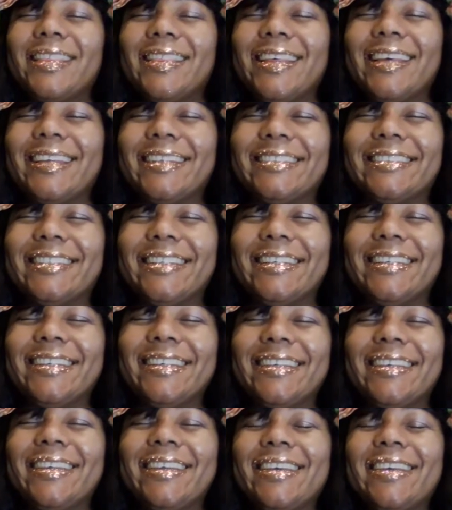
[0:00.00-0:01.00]
than this.
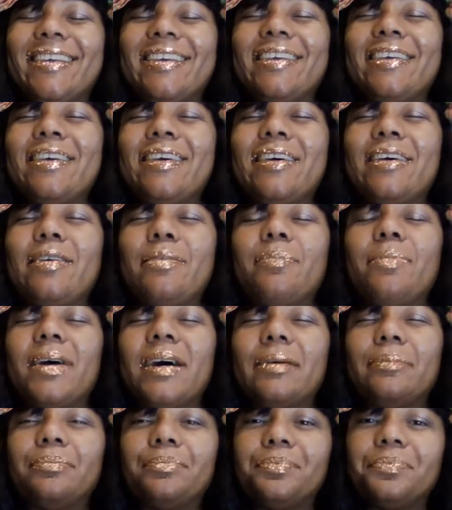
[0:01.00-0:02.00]

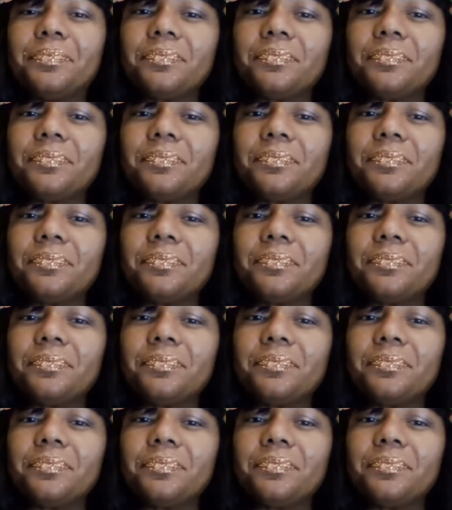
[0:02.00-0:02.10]
but